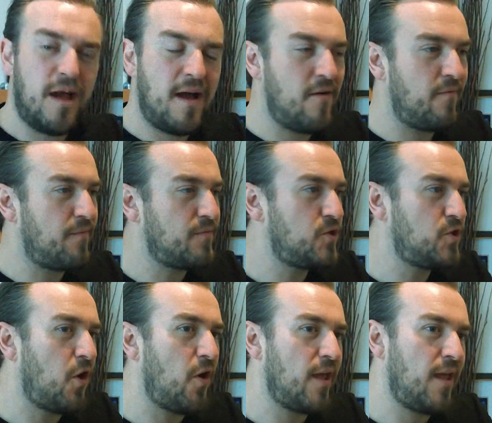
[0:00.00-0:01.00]
out of
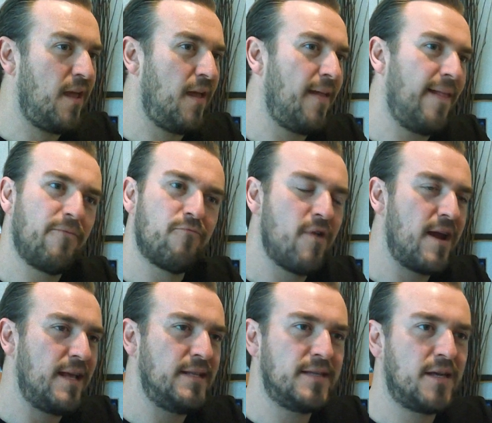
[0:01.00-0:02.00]
shot here,
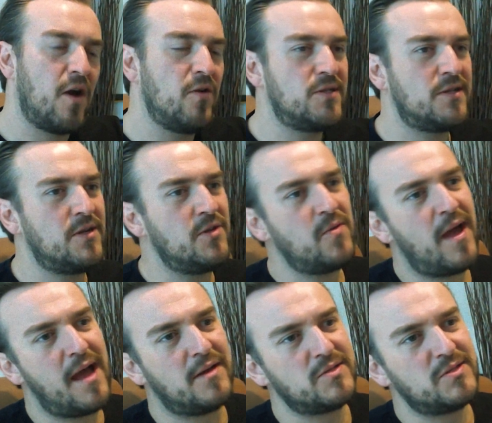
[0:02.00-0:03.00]
ready to go to the new
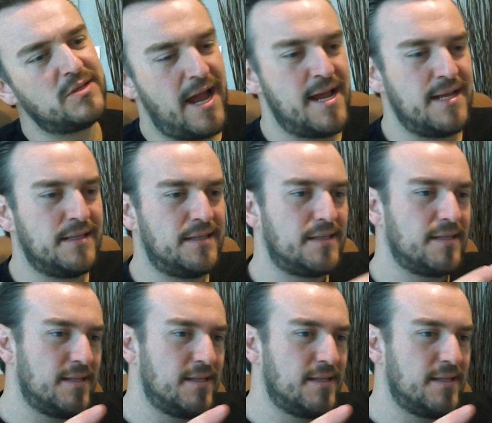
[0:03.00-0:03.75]
house, and